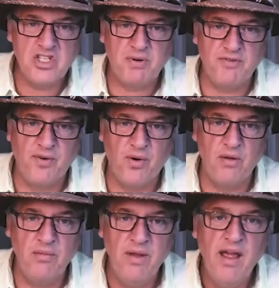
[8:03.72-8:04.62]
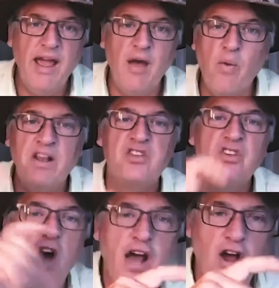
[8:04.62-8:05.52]
perform? And when it's
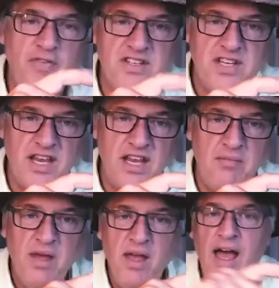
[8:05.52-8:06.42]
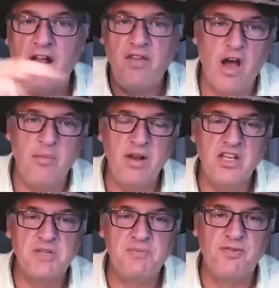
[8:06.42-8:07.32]
not on the team, how do the
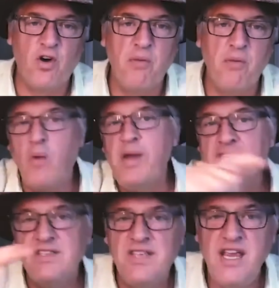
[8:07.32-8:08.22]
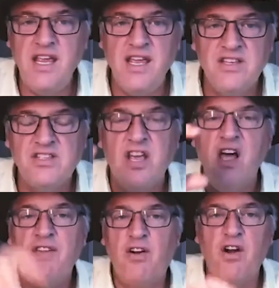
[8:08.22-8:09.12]
combinations perform? And what we can see is
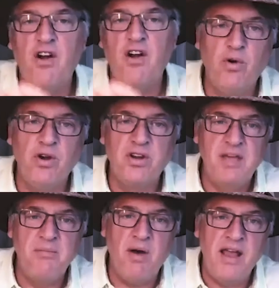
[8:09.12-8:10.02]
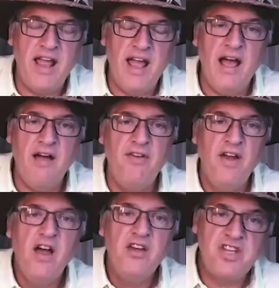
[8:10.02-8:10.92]
there are networks that might have
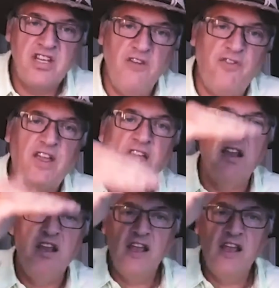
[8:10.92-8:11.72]
significant